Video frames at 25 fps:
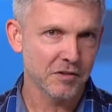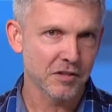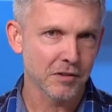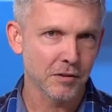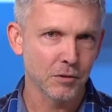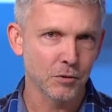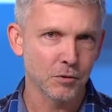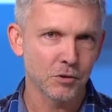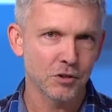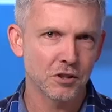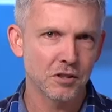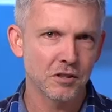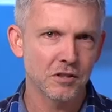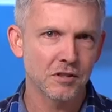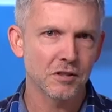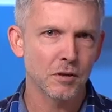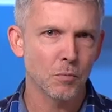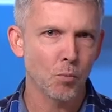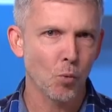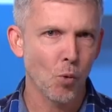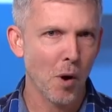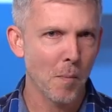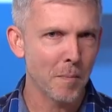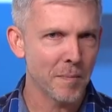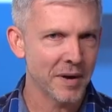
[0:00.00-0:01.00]
solutions
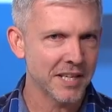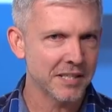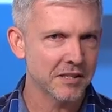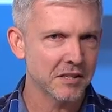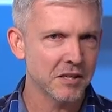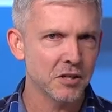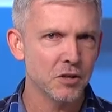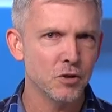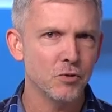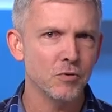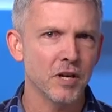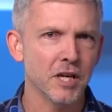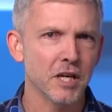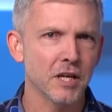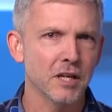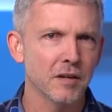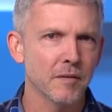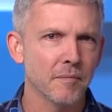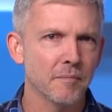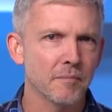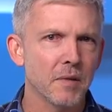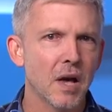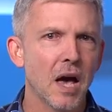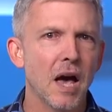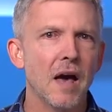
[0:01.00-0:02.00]
and what makes it unique,
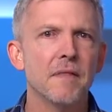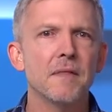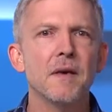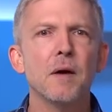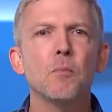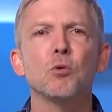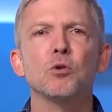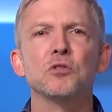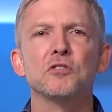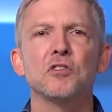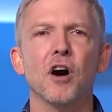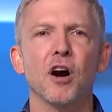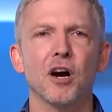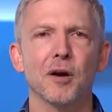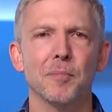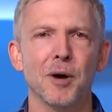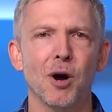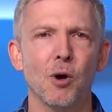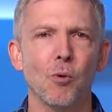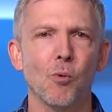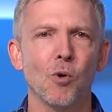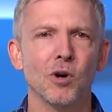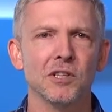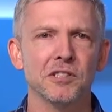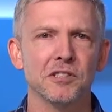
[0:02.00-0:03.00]
and then we'll talk
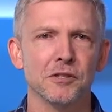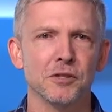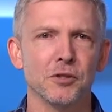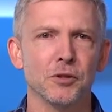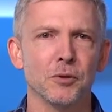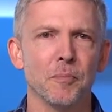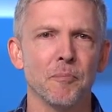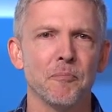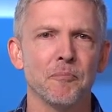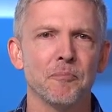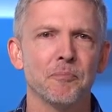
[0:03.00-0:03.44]
about what's new.